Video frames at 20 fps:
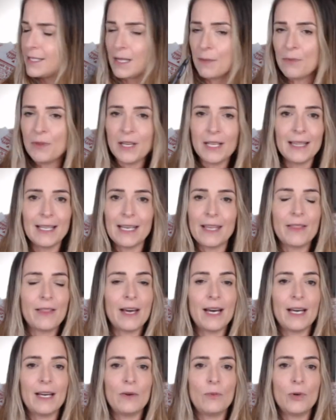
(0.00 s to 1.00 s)
Something like
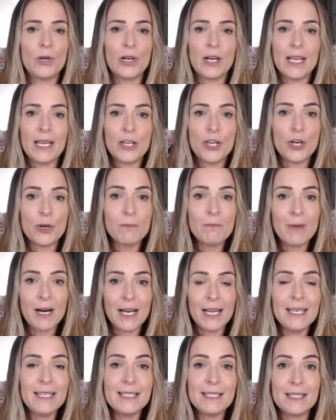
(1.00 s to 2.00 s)
that, where your
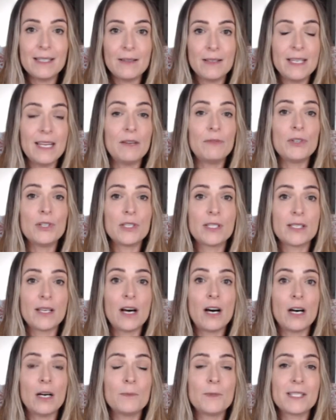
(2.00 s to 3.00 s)
mind never
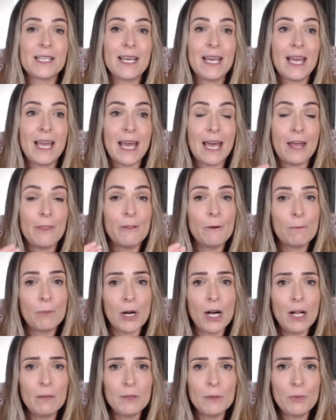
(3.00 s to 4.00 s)
stops. And the
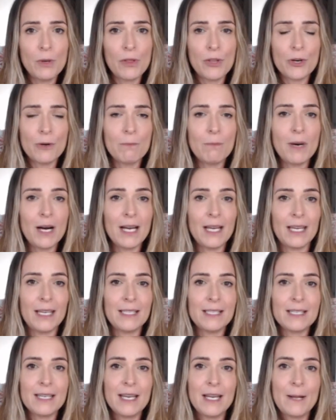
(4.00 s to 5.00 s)
problem with your
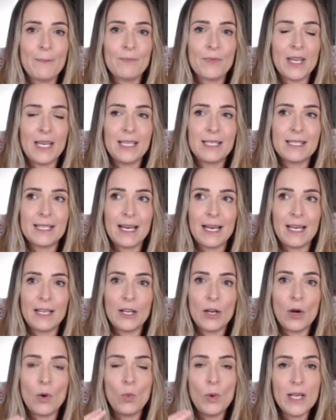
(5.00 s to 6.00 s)
mind is
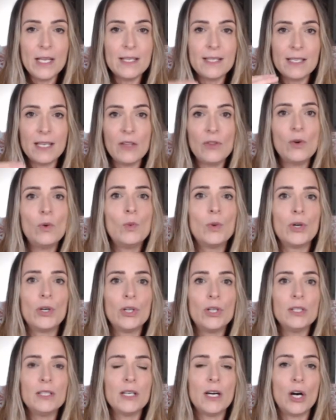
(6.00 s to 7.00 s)
that we see the
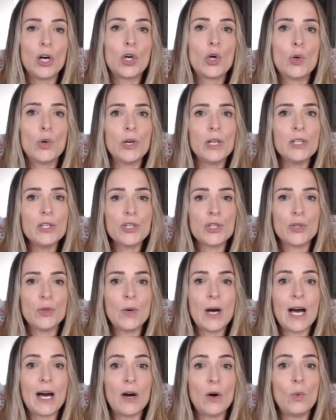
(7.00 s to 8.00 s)
world according to
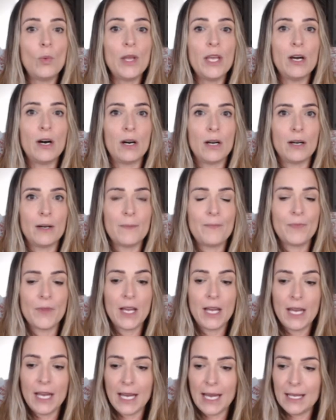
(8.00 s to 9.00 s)
how we are.
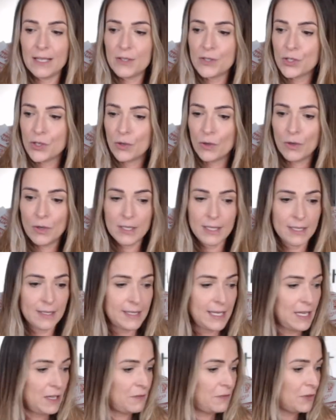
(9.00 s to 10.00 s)
And so
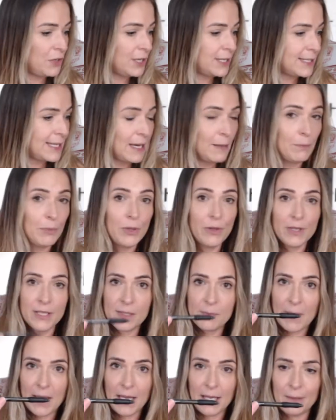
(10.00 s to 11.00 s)
take, for example,
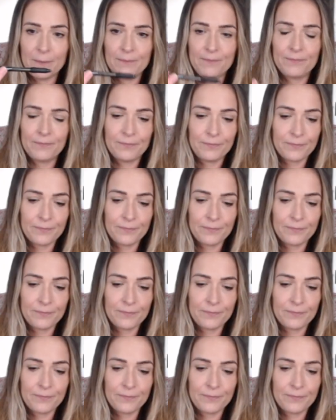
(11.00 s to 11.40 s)
this pen.